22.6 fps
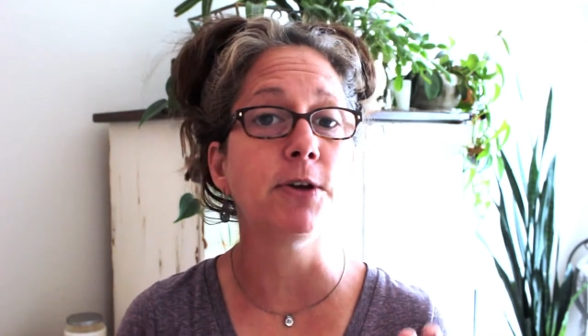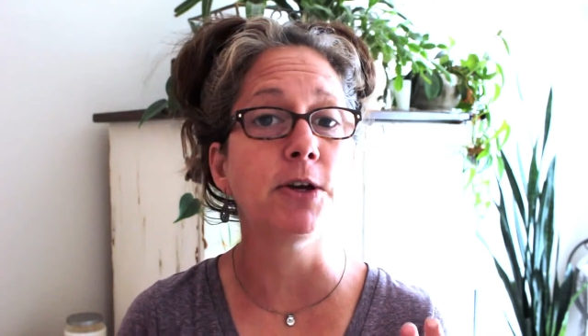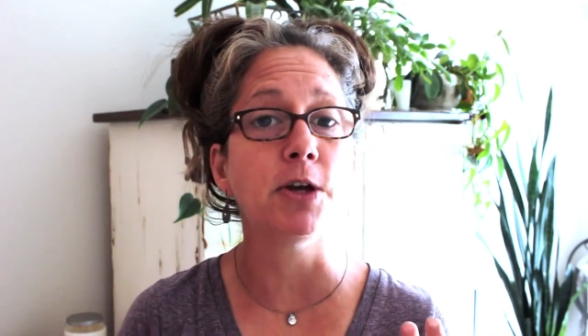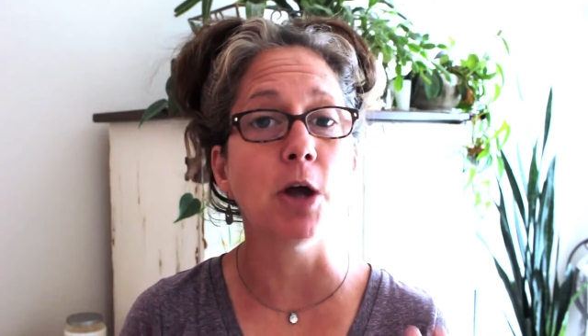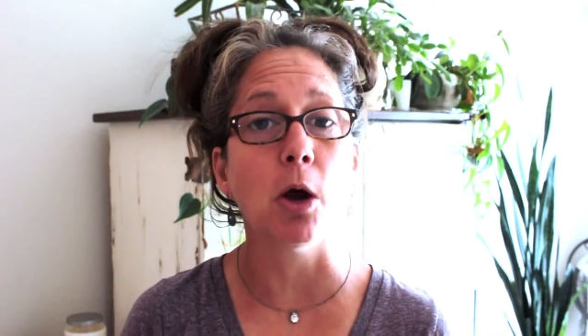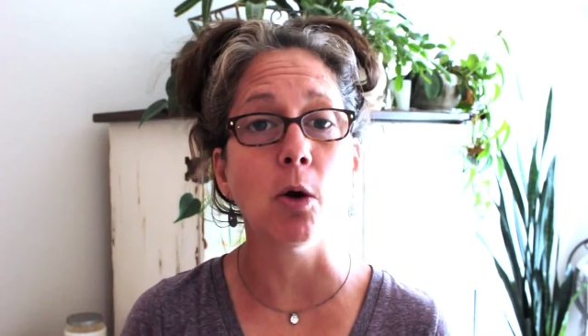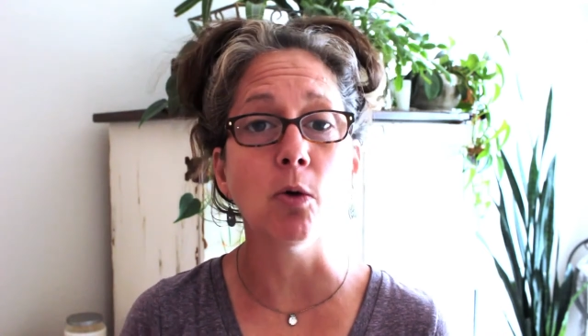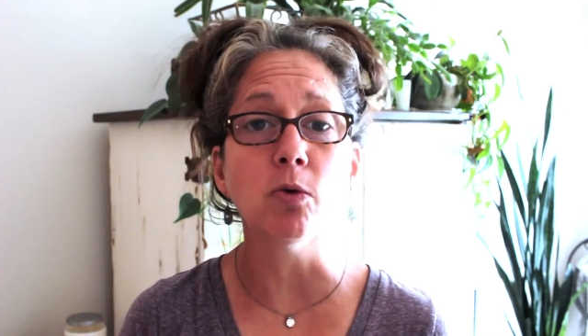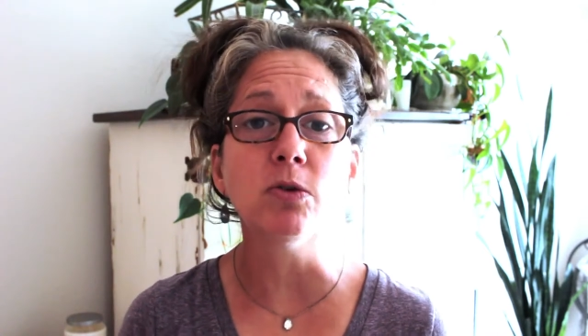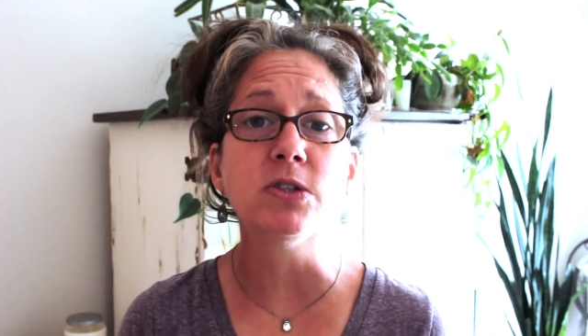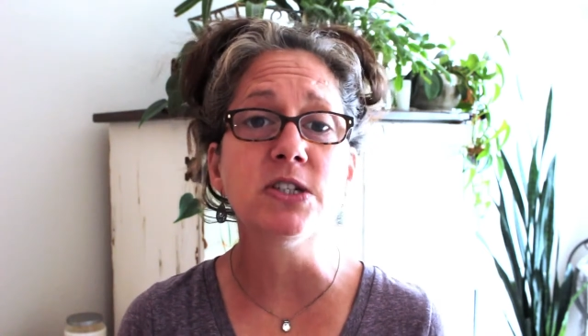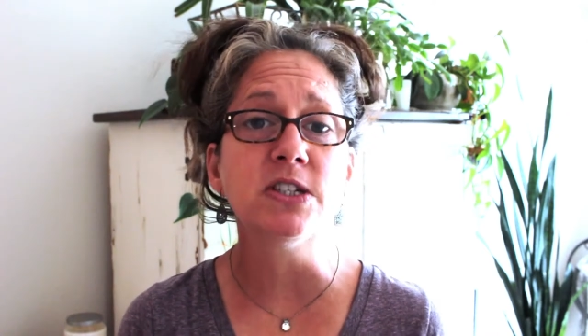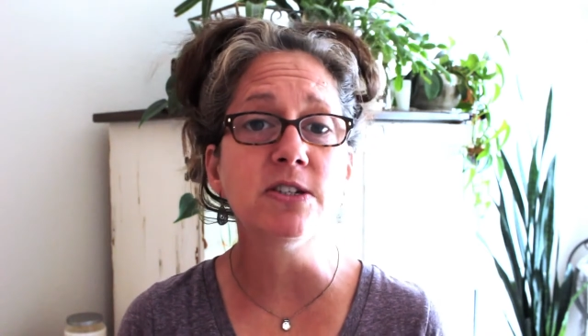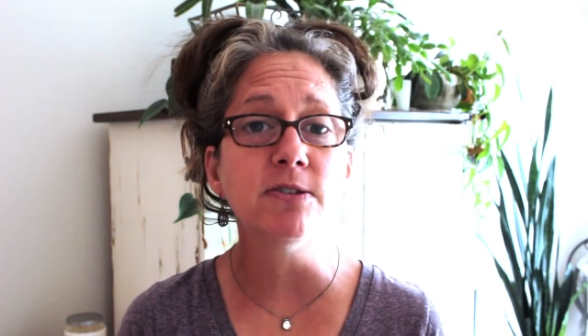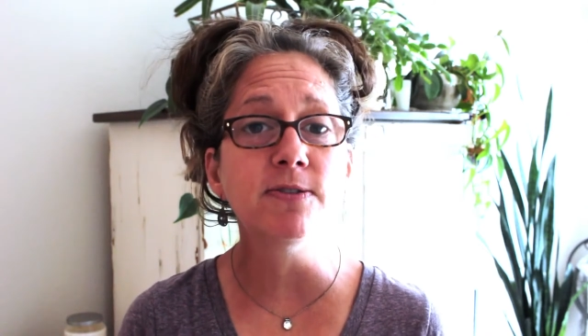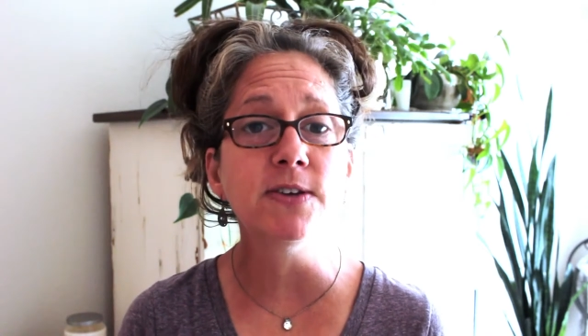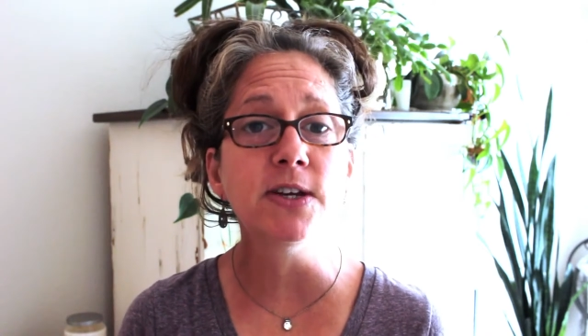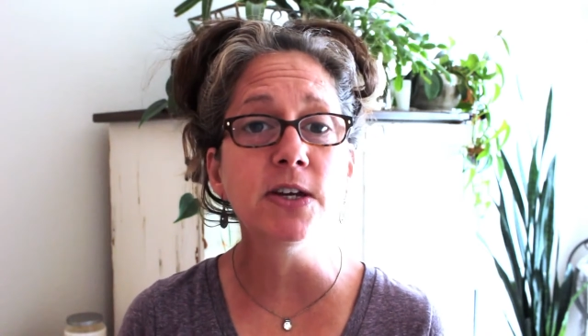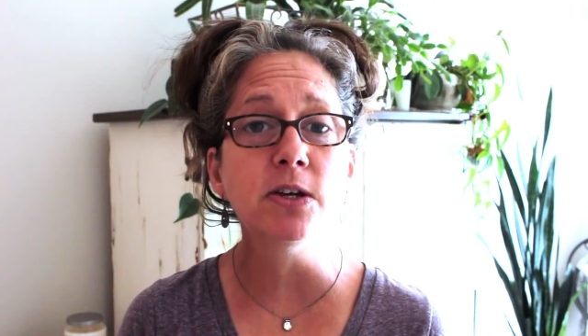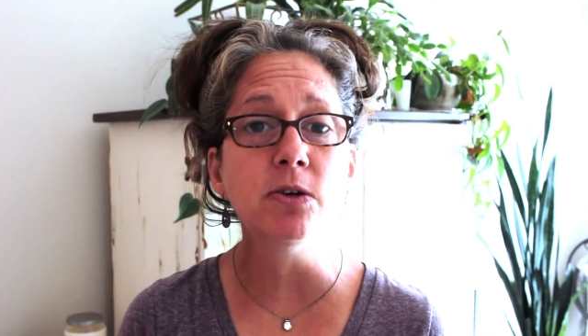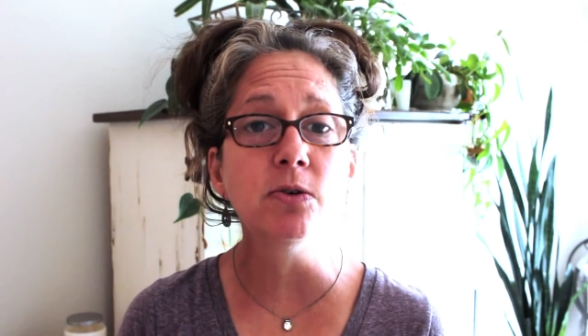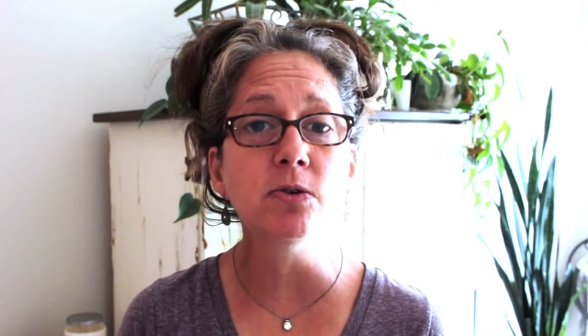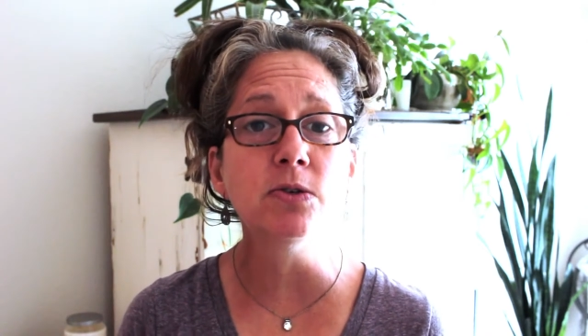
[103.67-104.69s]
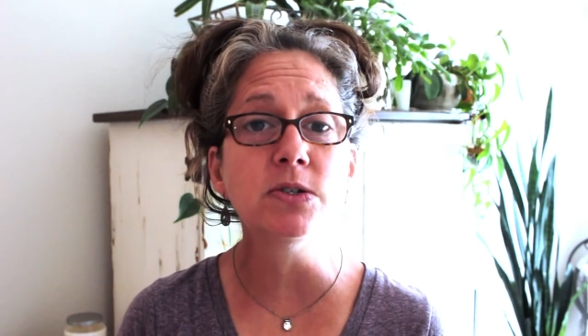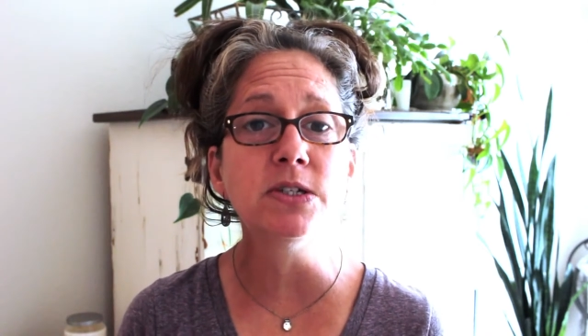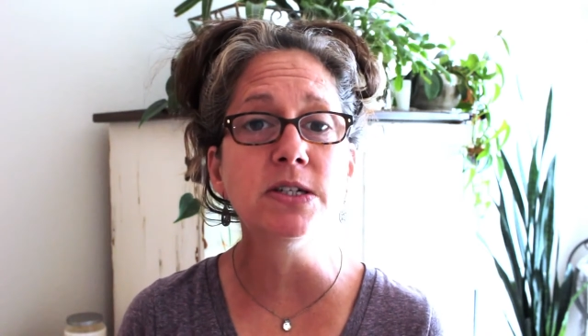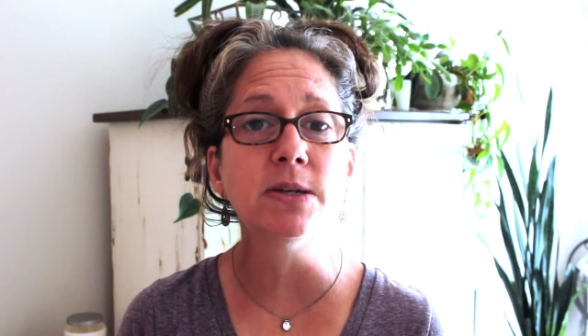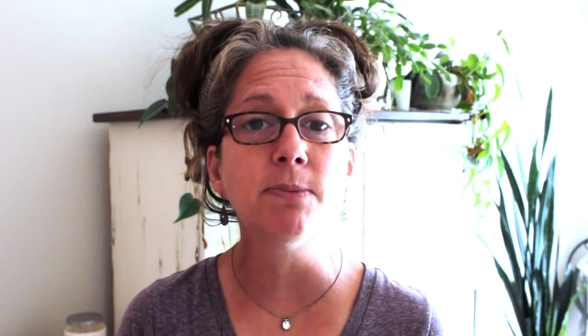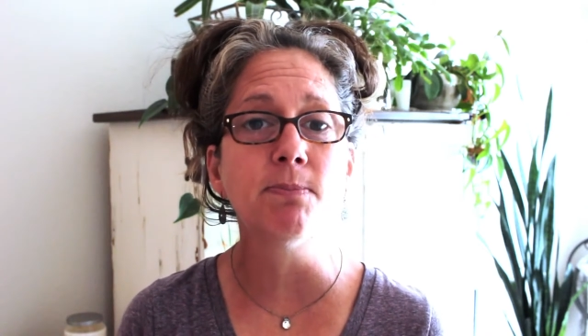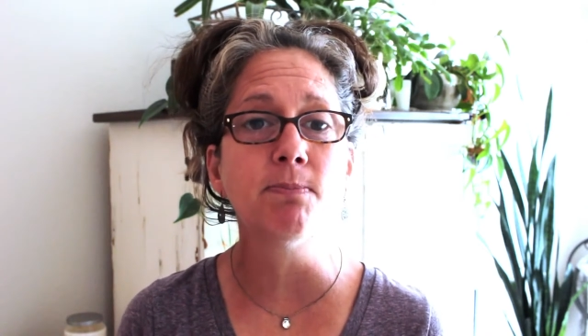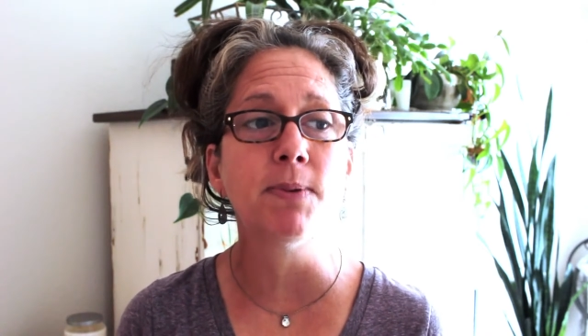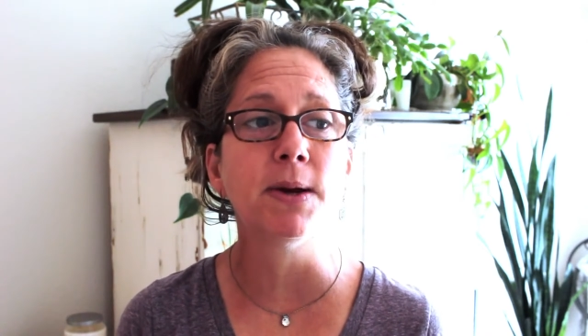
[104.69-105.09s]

ghost views,